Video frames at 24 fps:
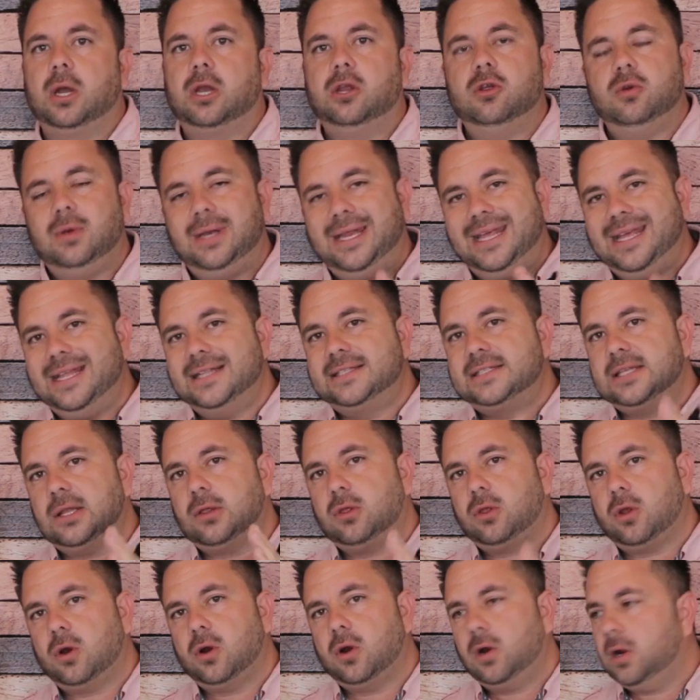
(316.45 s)
You need to
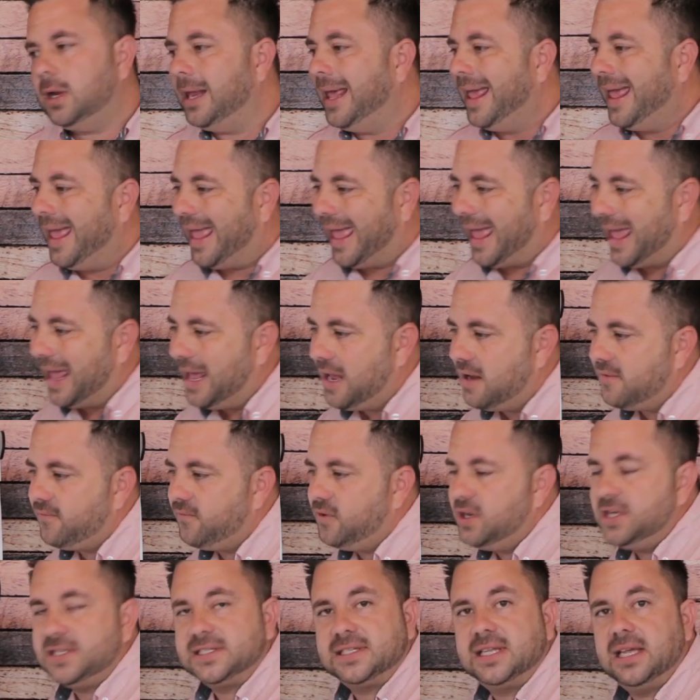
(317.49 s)
learn
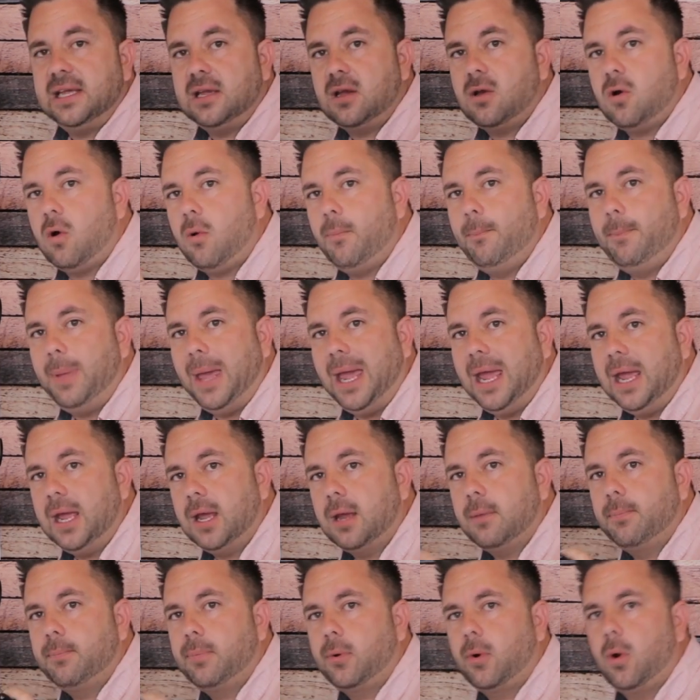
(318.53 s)
every single
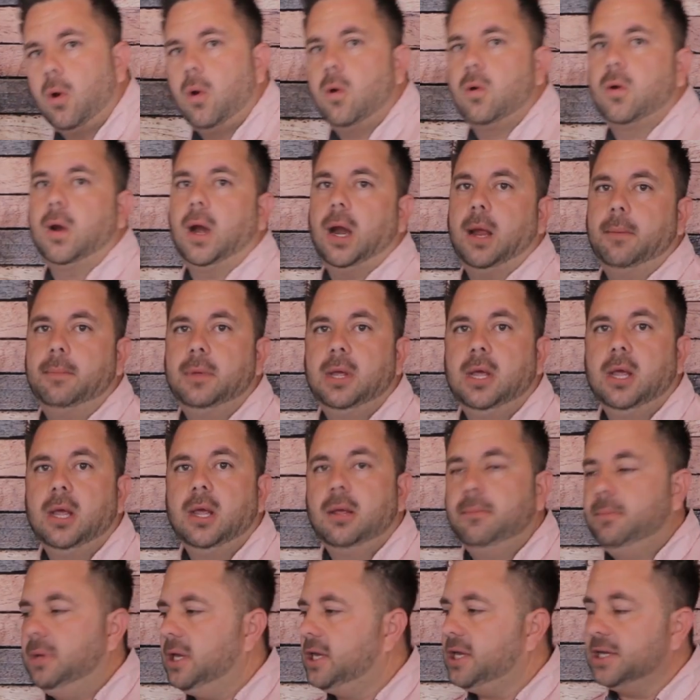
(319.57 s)
bank program
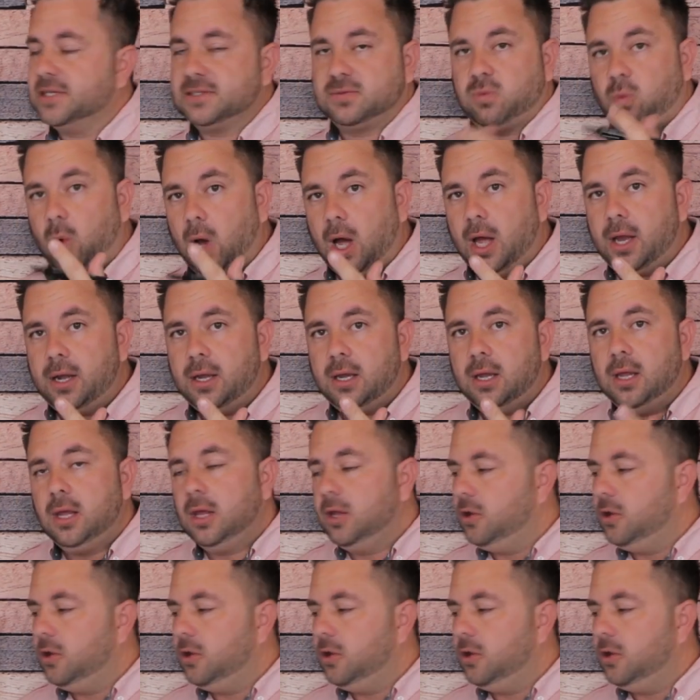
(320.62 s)
because one,